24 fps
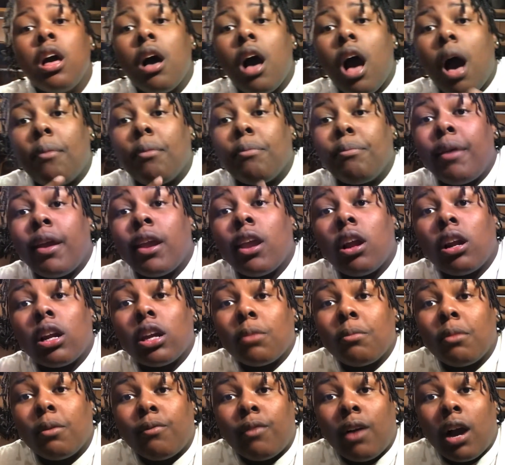But baby, y'all
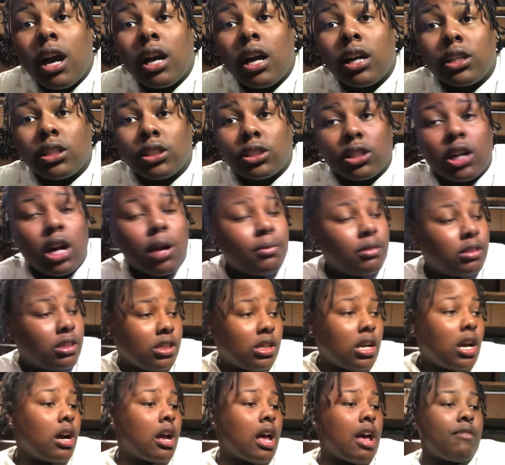give me 500 subscribers. And
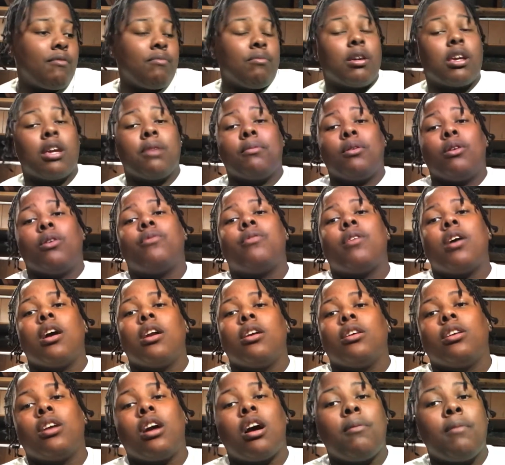y'all haven't been giving me no
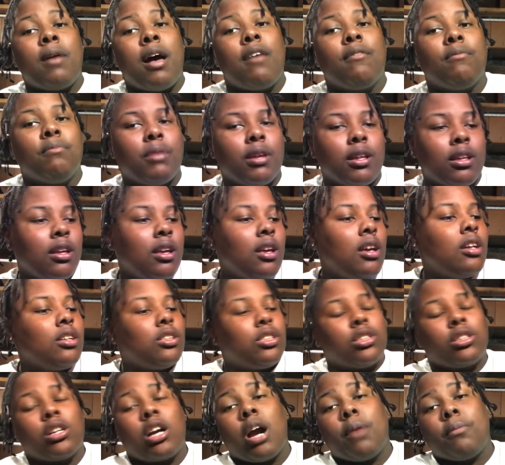fire. Y'all haven't been
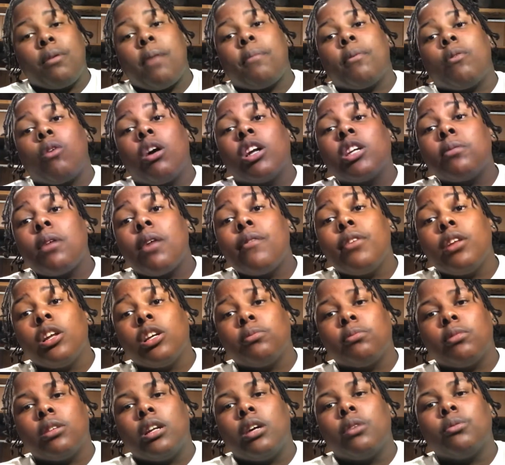subscribed. Y'all been watching my videos,
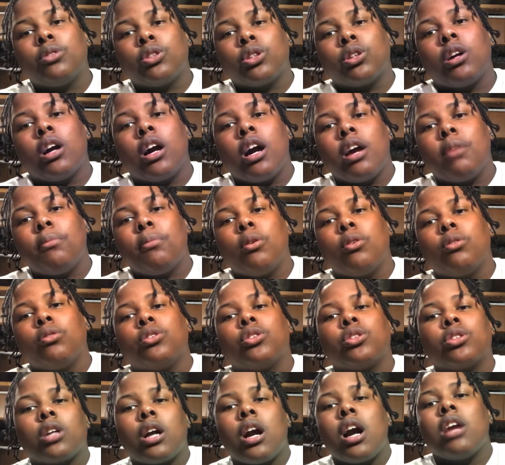but no subscribe, though.
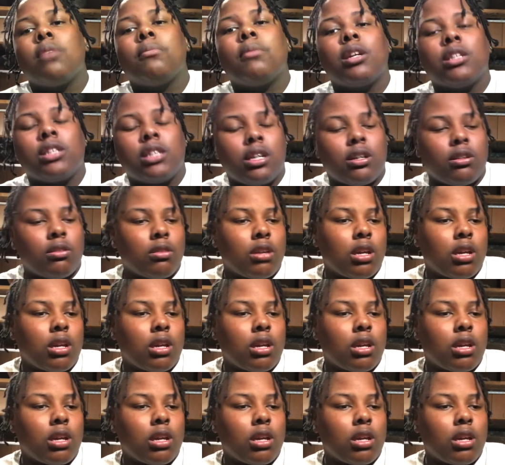Subscribe to my channel.